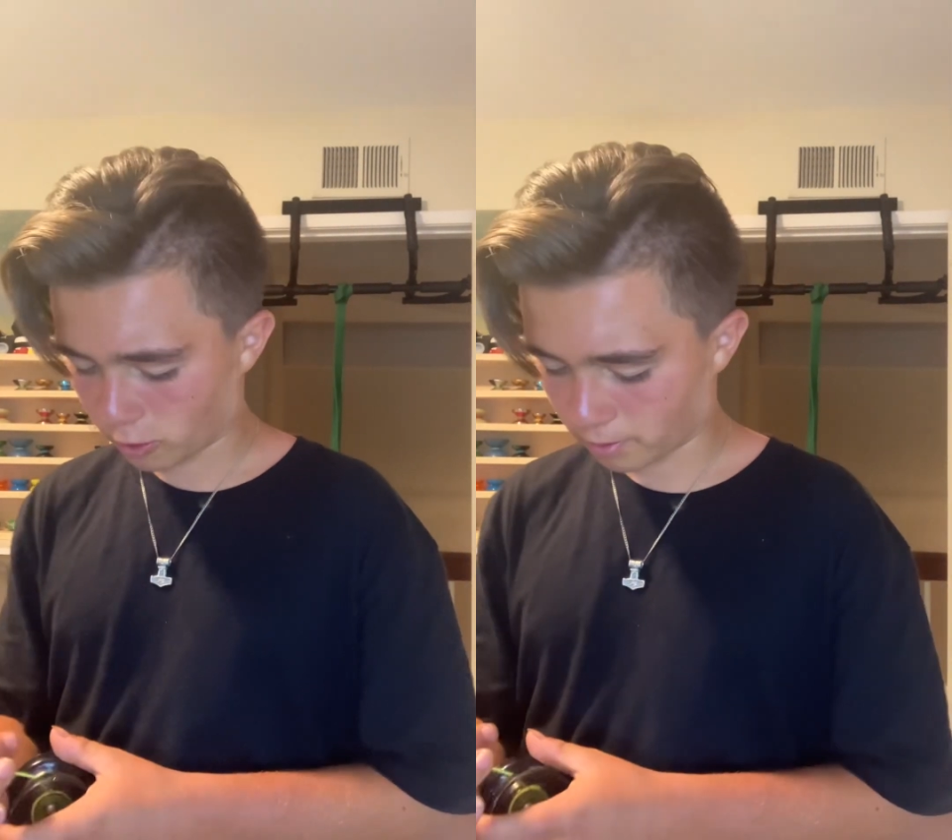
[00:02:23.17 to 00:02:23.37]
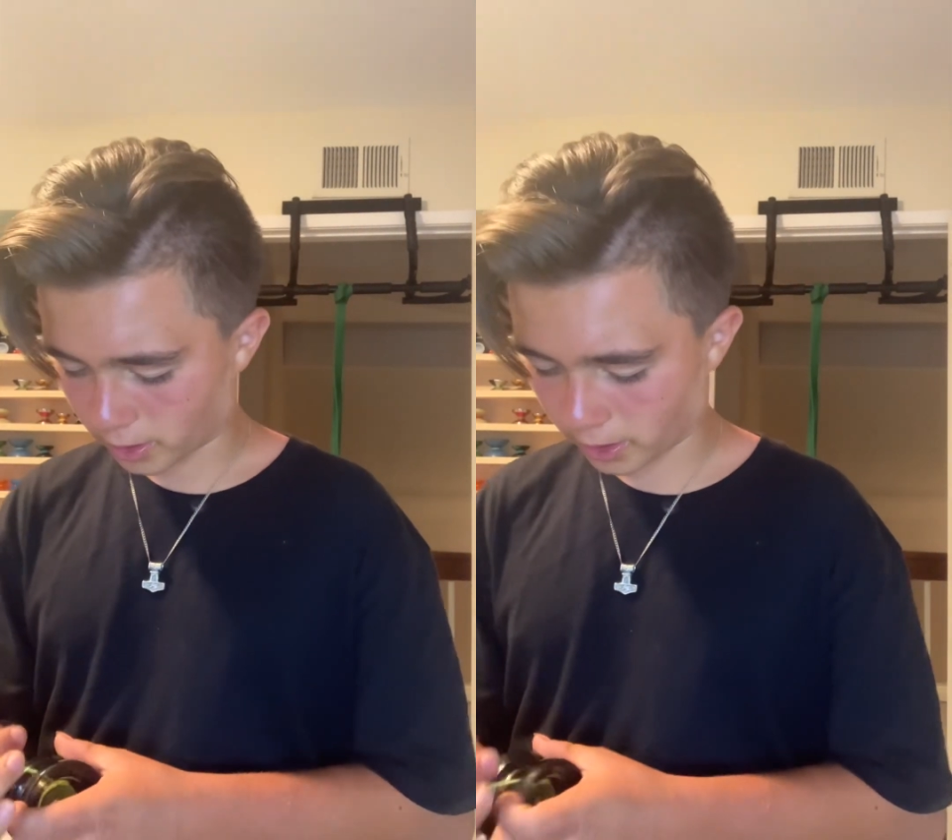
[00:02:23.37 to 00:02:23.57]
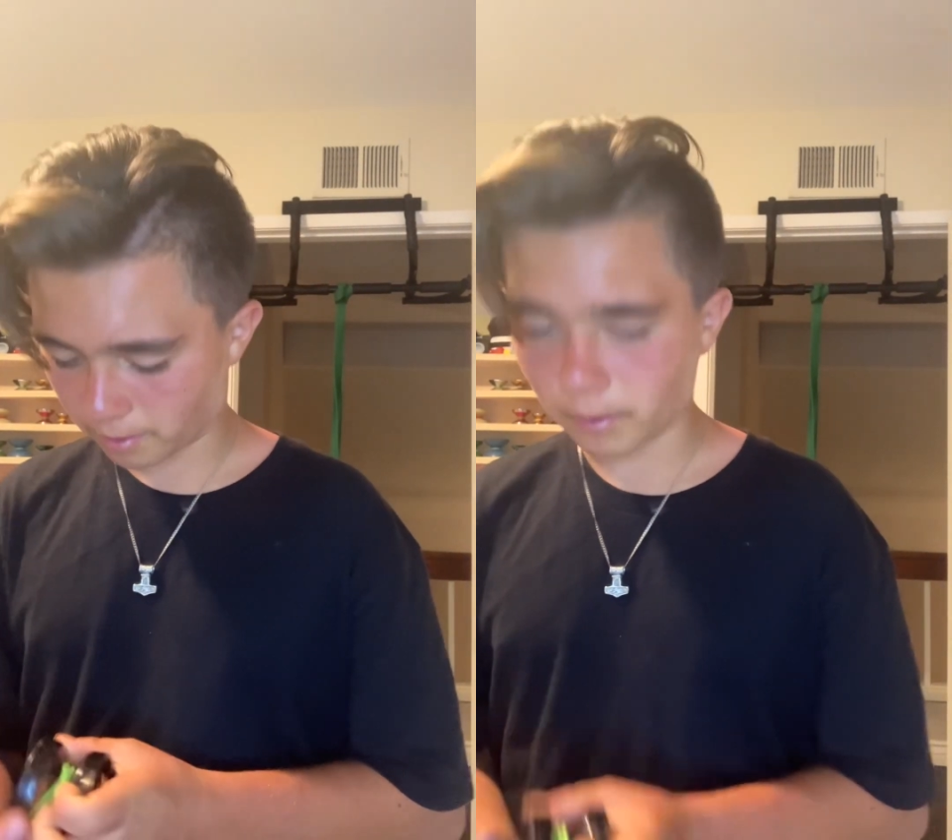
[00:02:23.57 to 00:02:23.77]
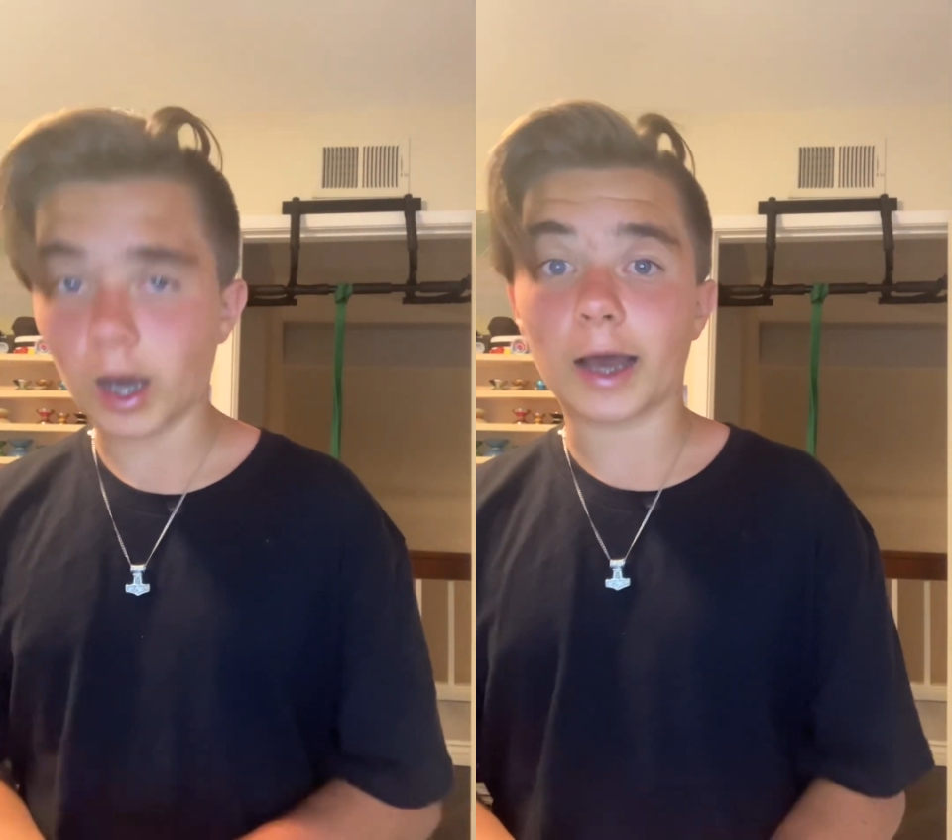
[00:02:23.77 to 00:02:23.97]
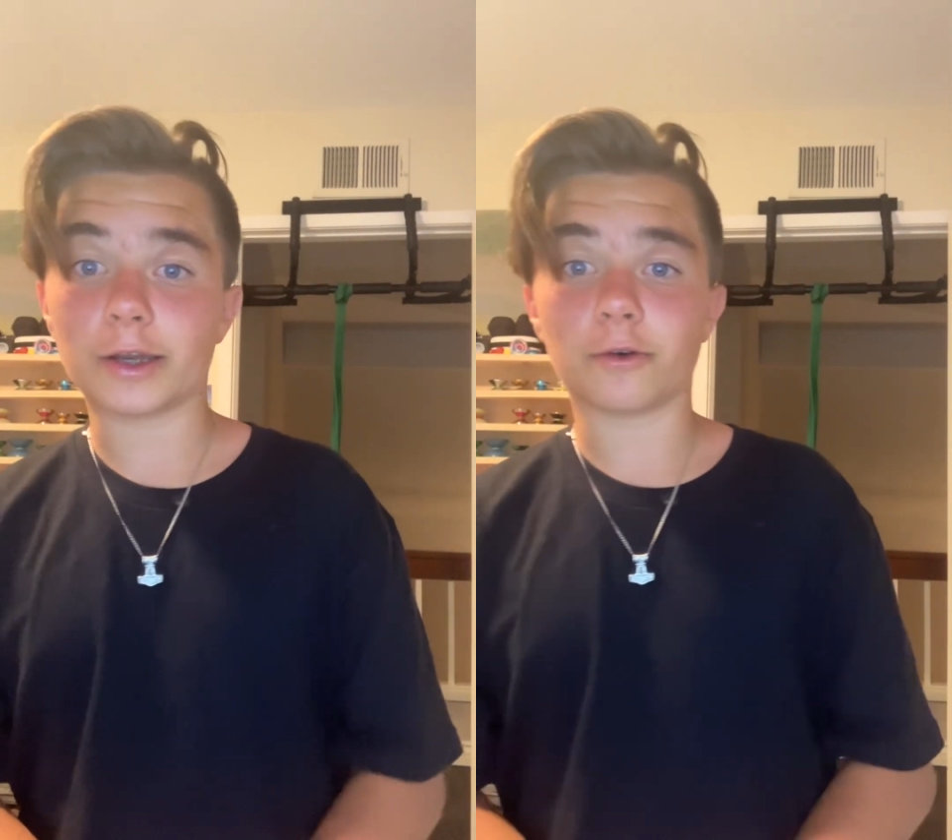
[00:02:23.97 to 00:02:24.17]
but
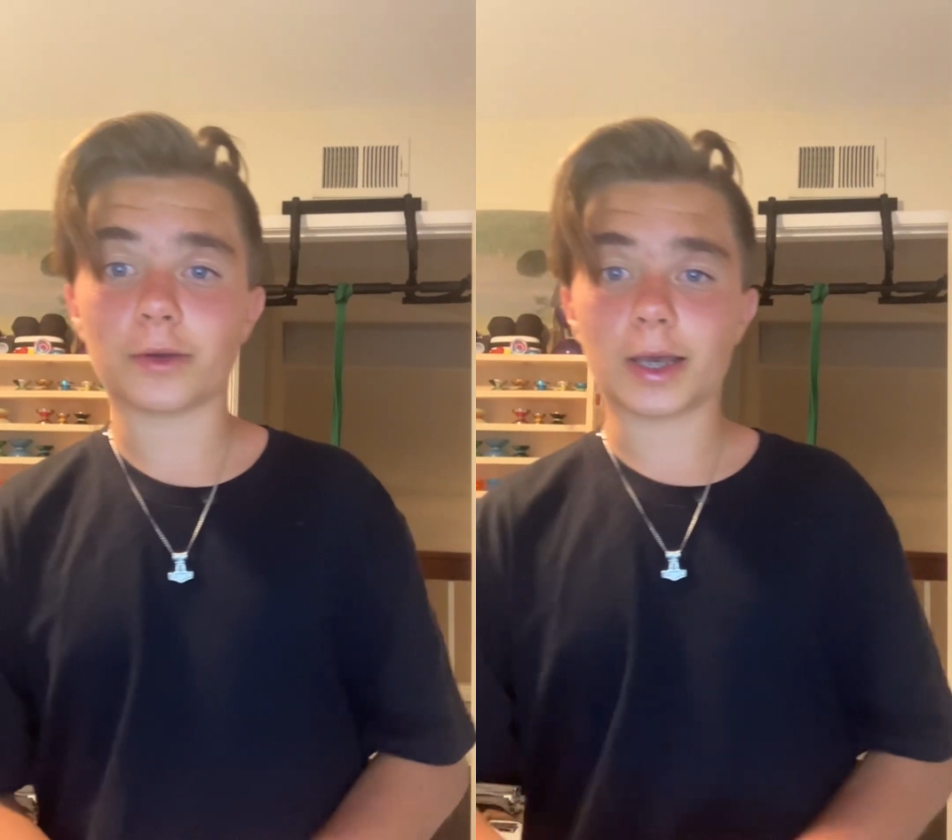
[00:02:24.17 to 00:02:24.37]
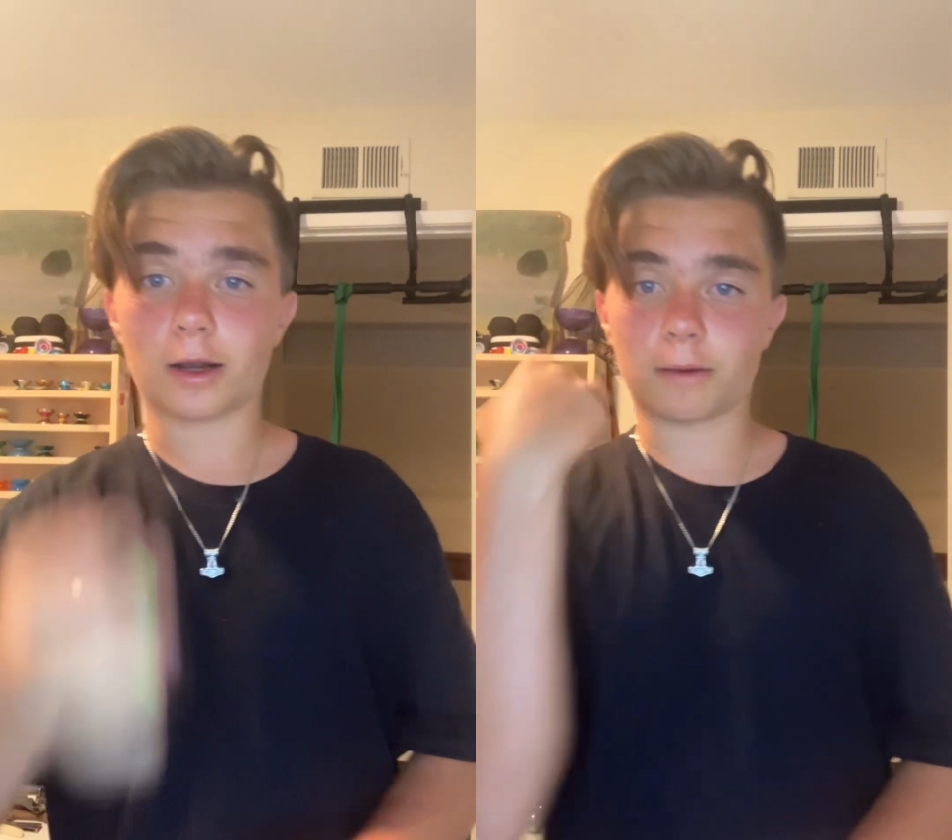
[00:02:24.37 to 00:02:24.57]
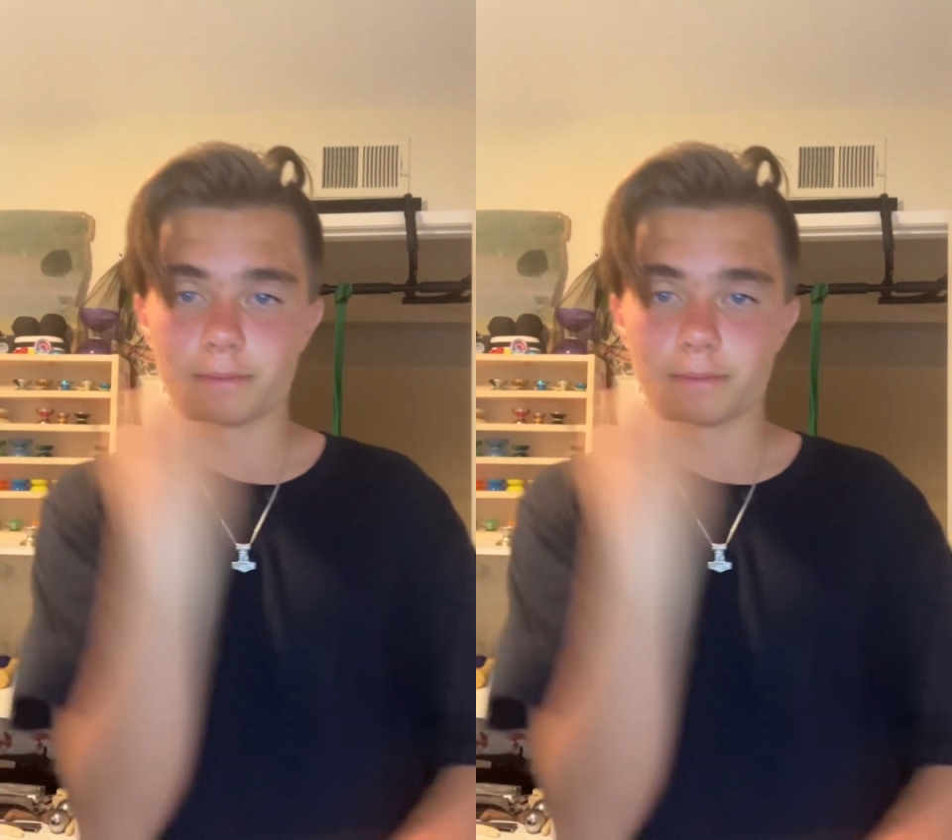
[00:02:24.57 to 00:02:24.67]
I don't care.